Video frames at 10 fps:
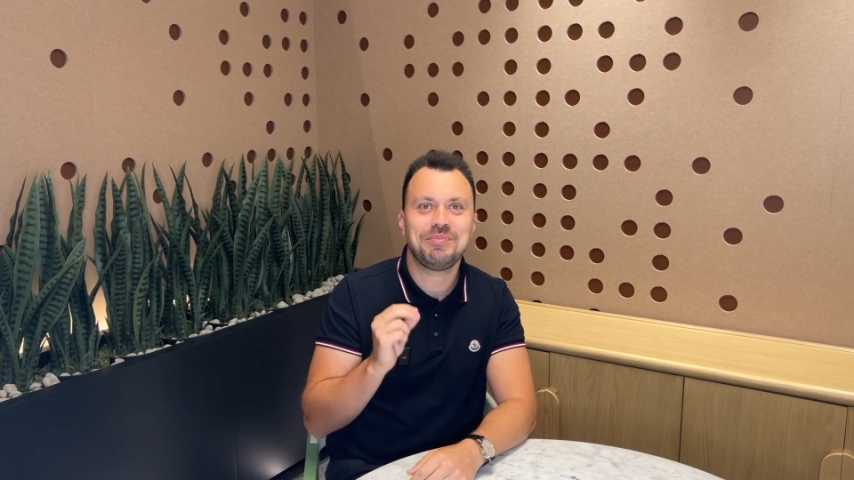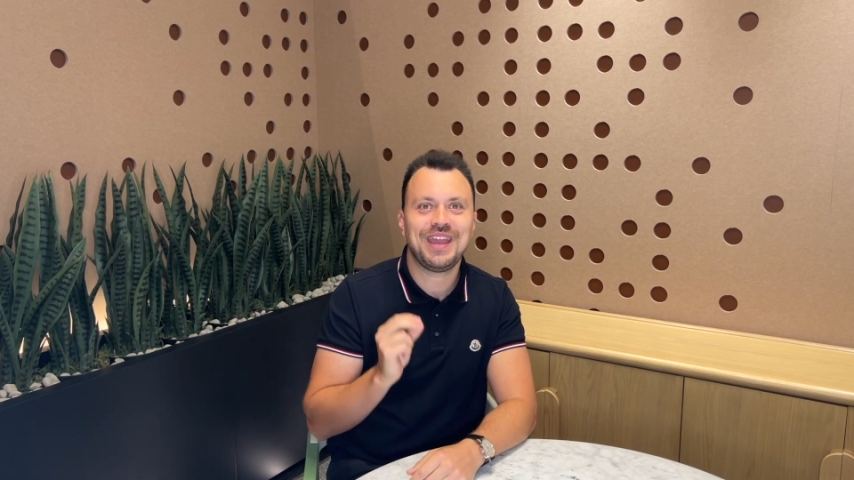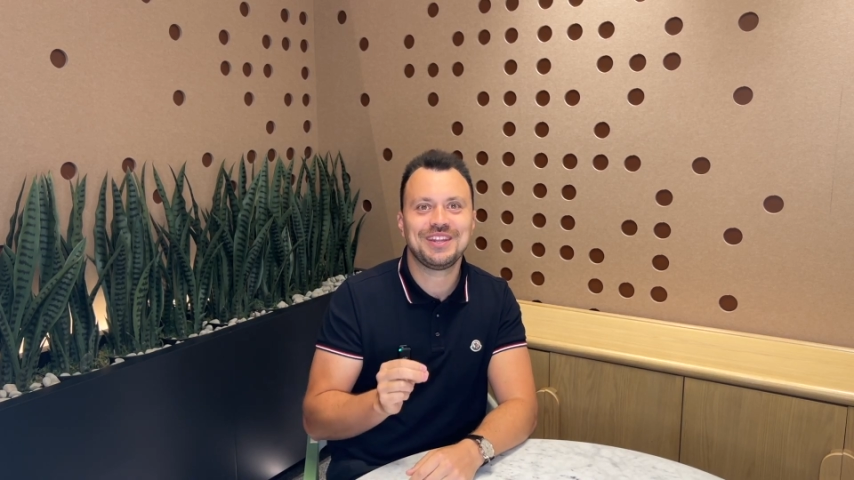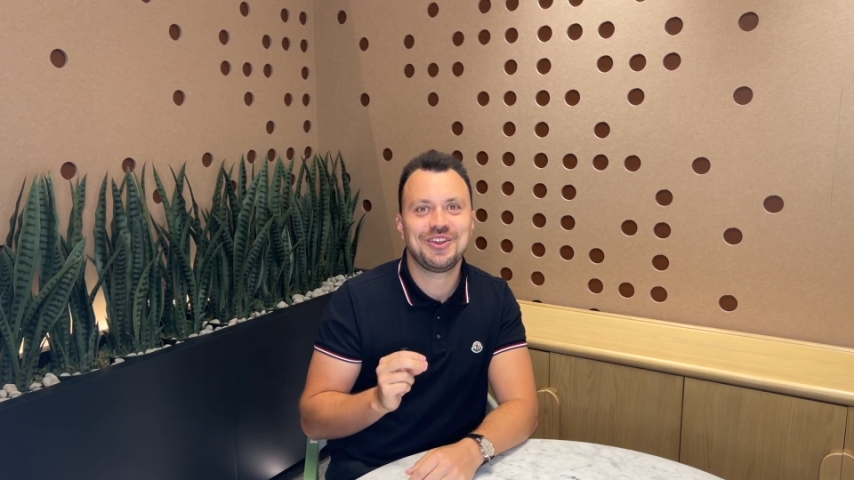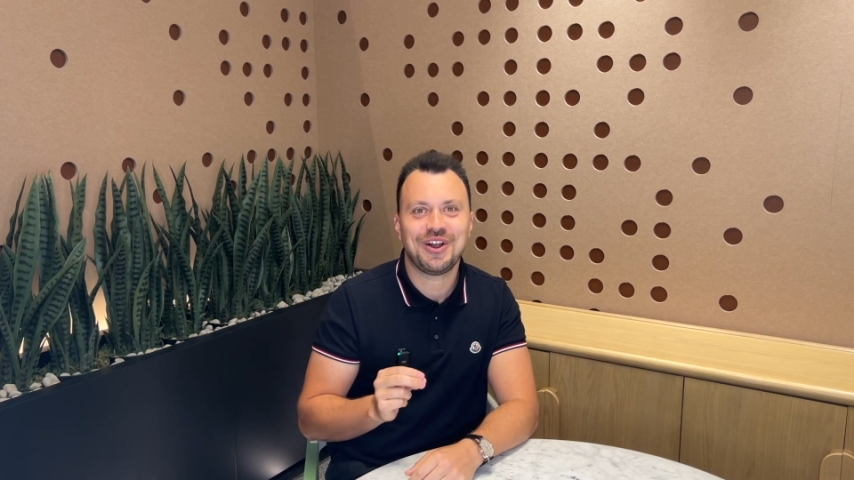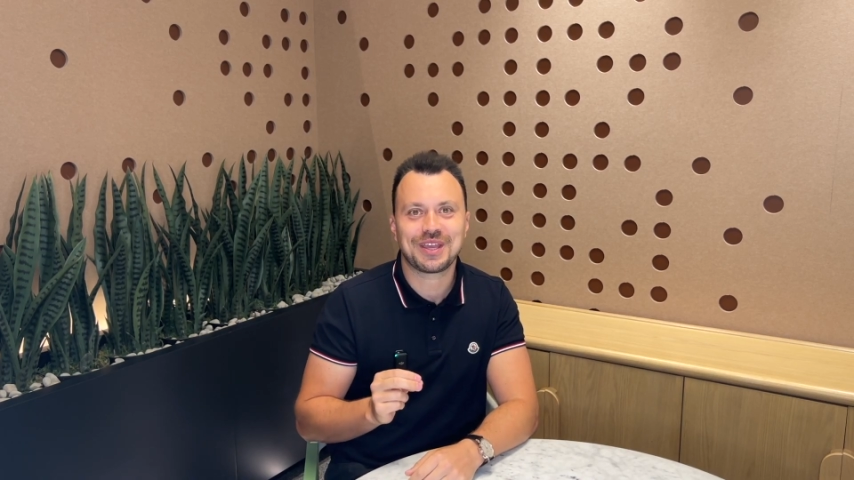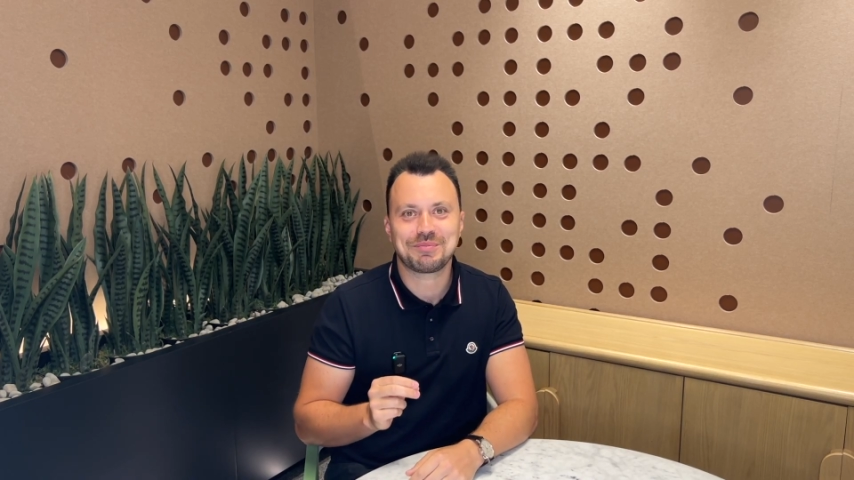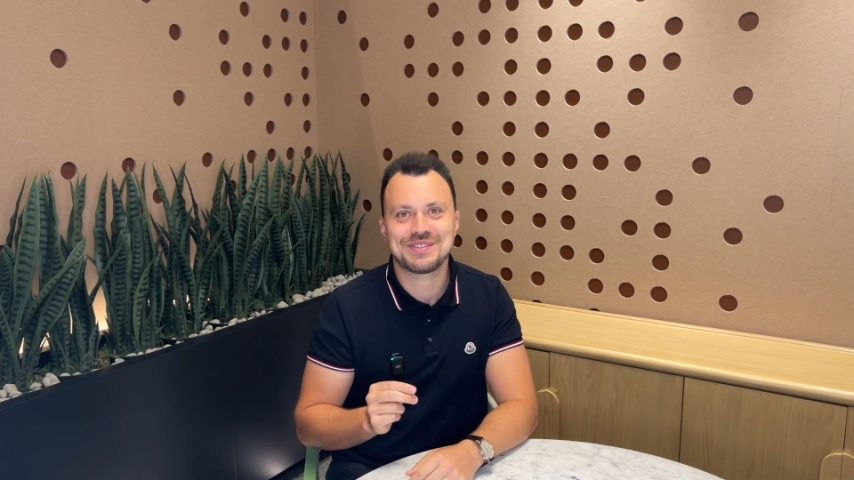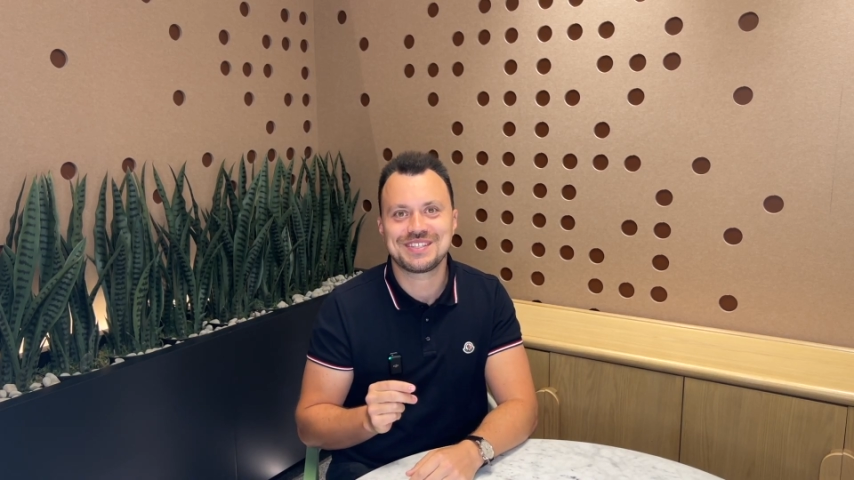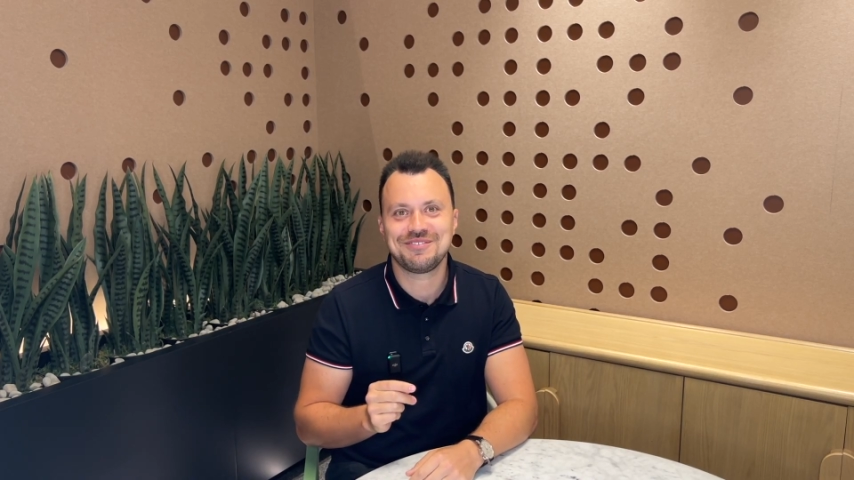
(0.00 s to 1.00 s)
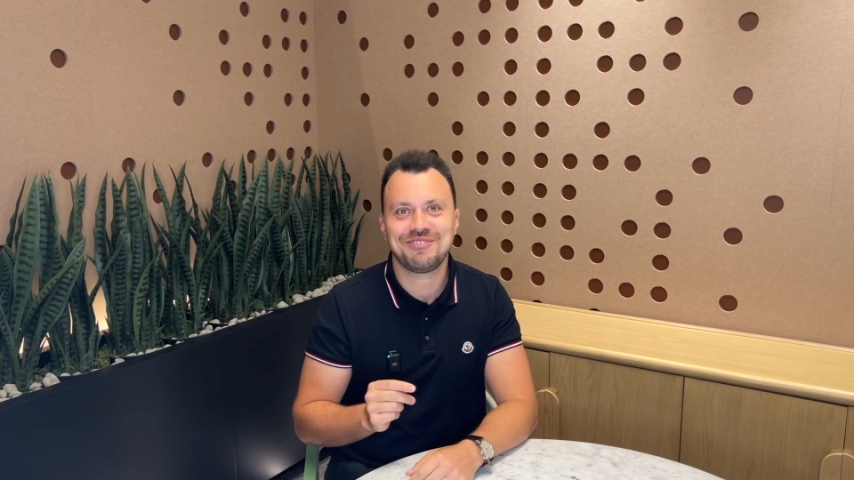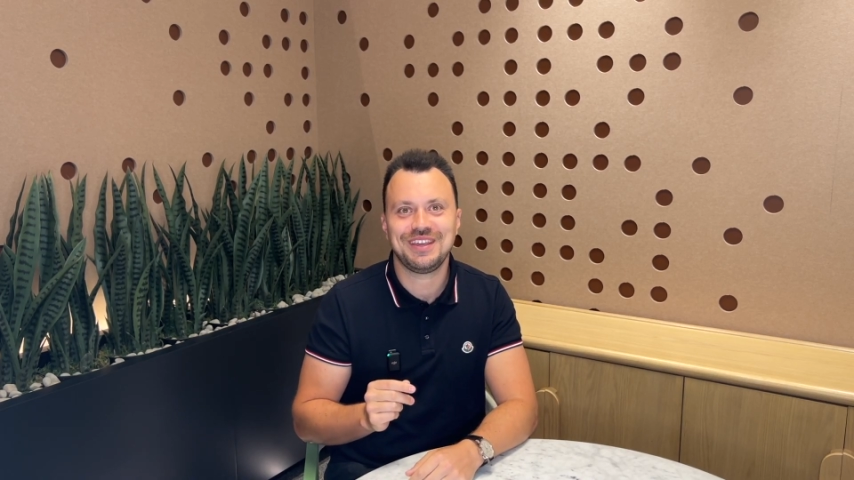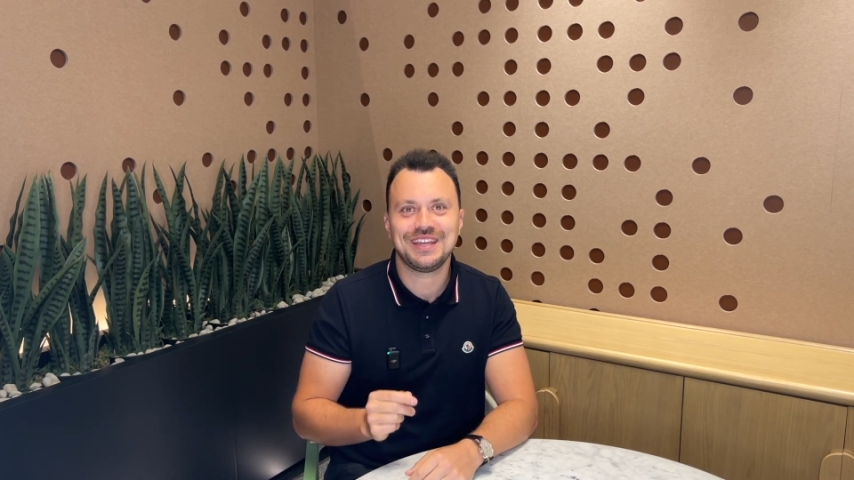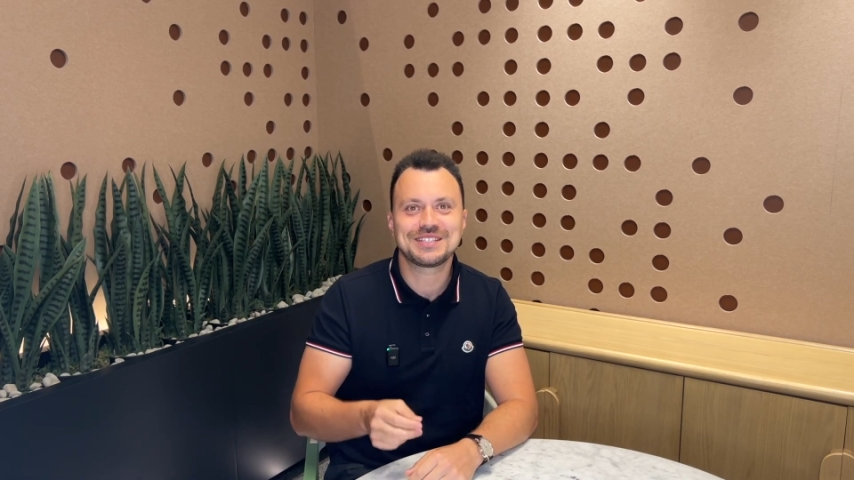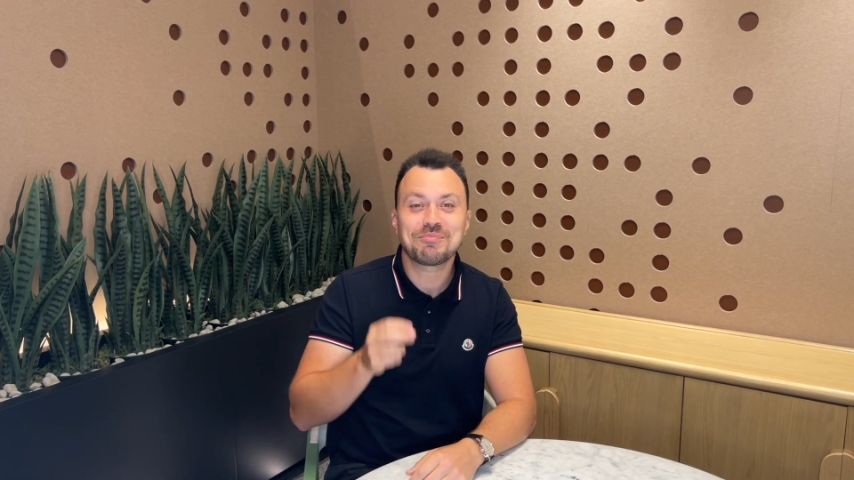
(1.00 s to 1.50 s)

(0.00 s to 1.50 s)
paying the occupancy fee is